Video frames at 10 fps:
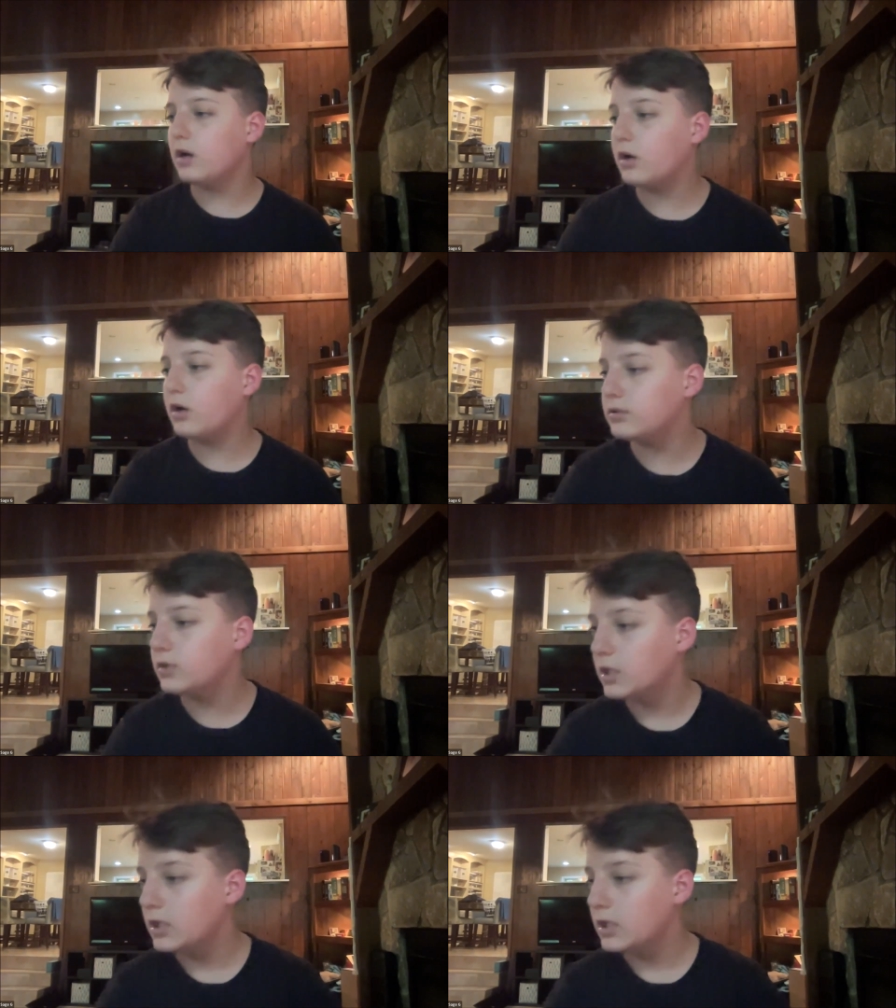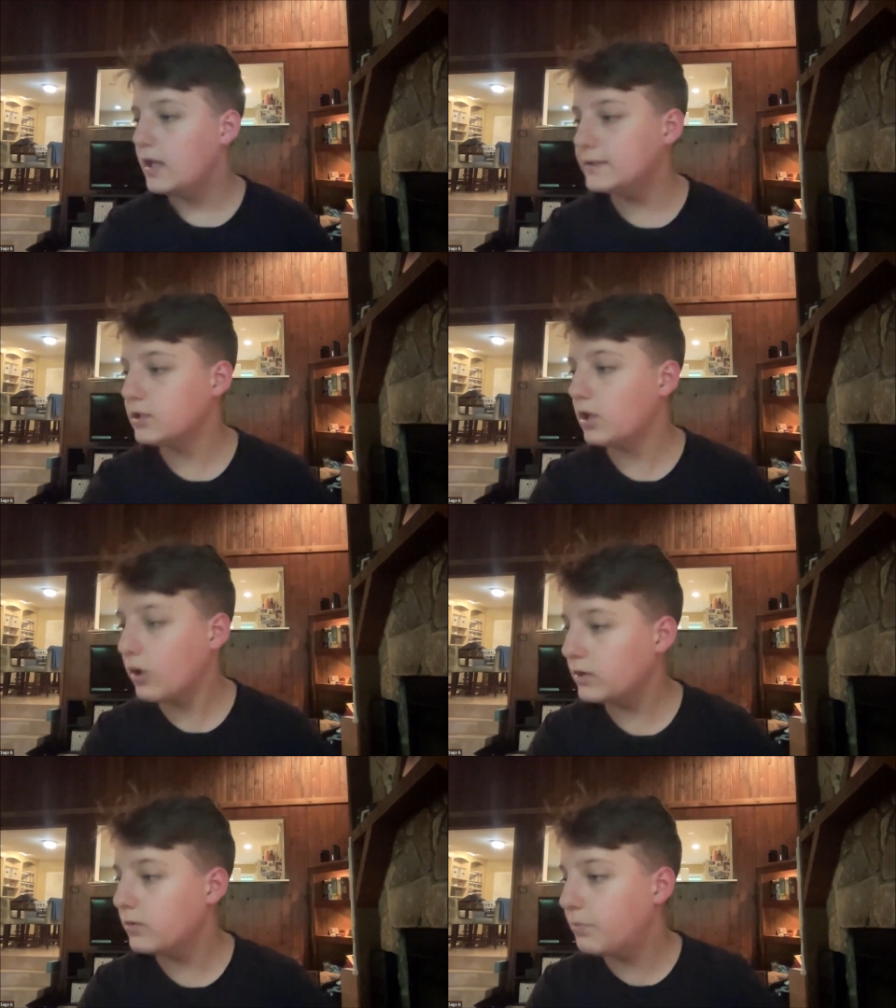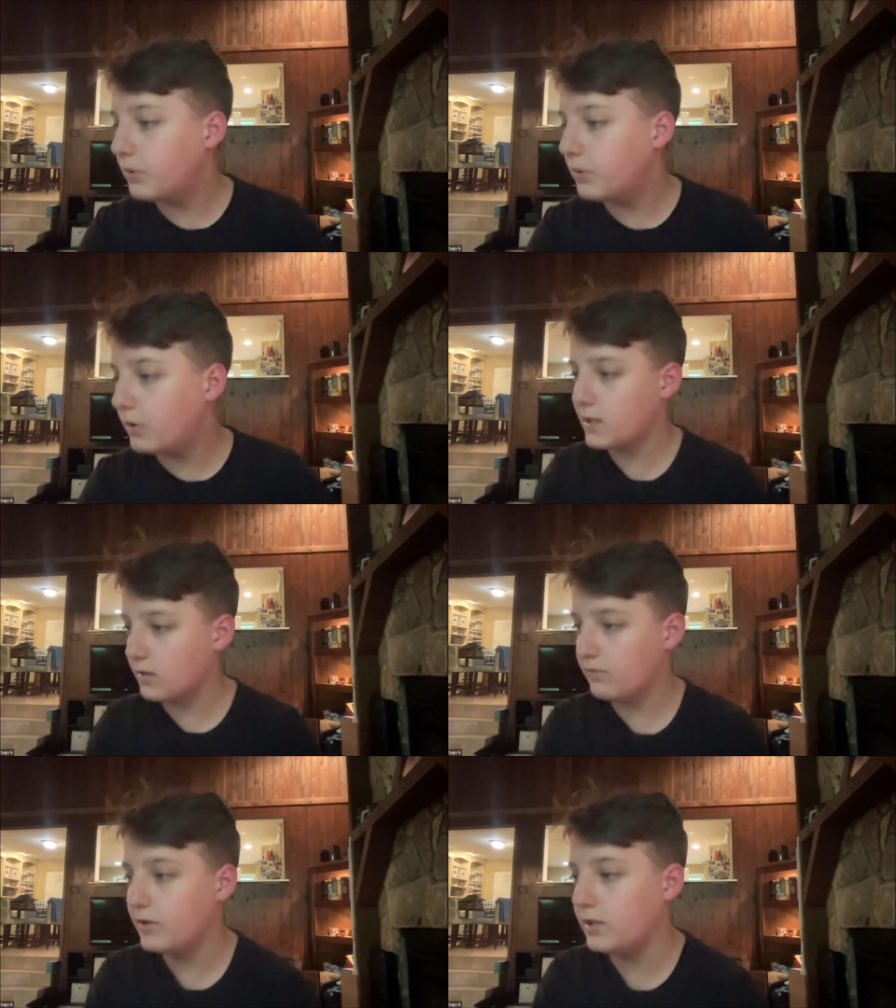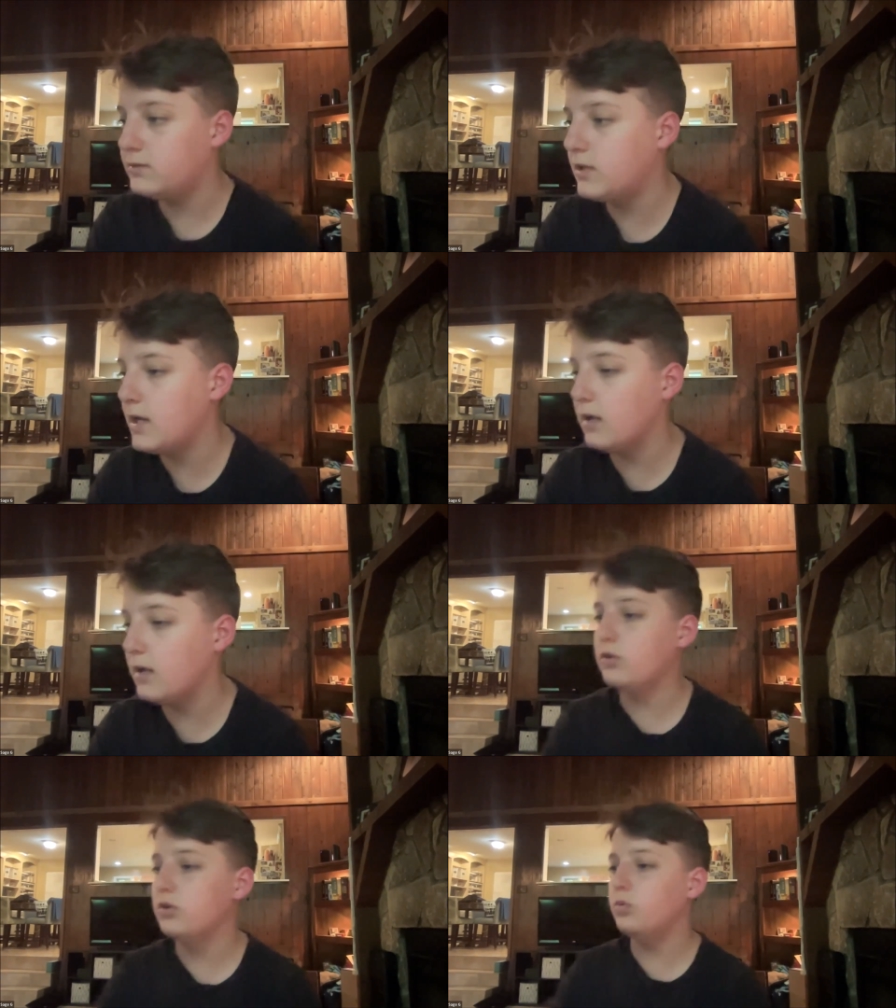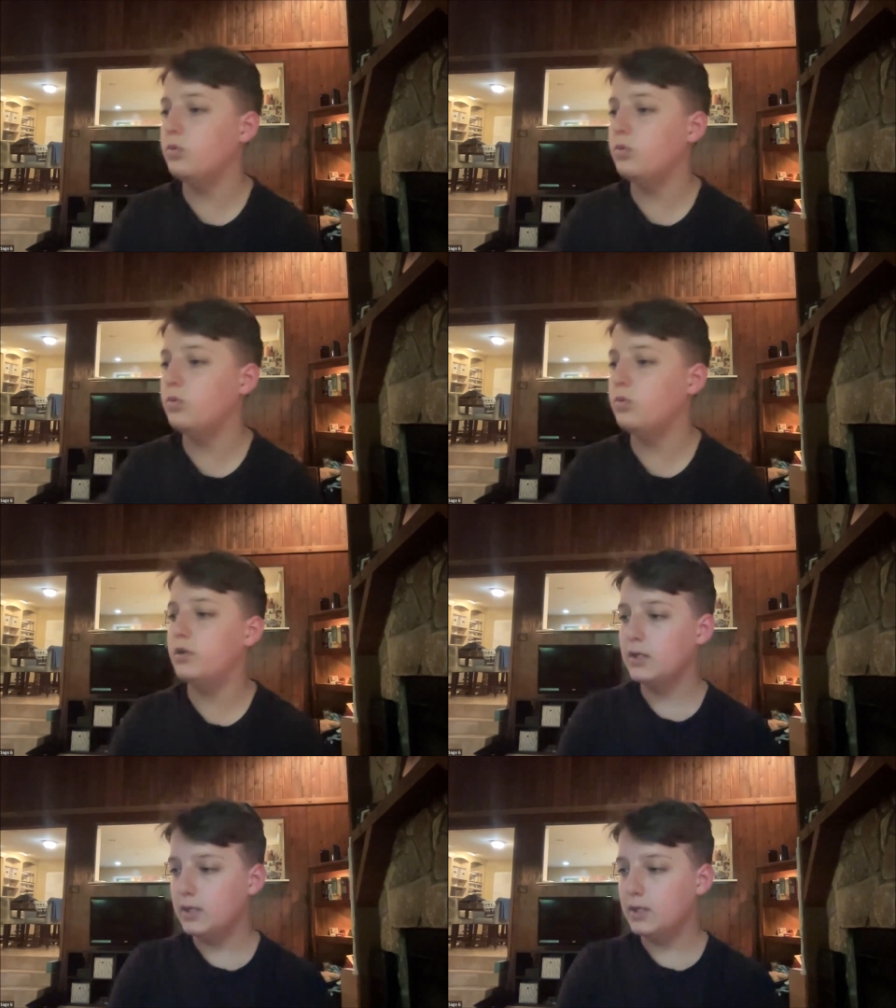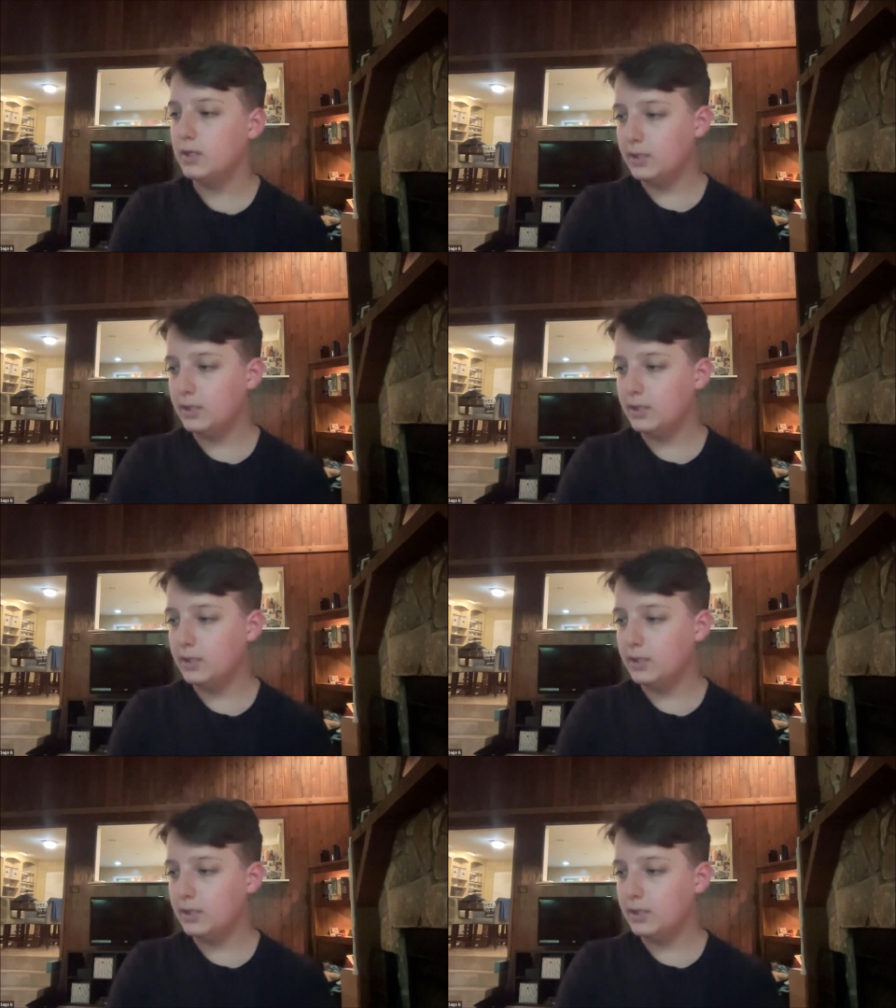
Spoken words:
in on it on the burnt sacrifice and on the wood."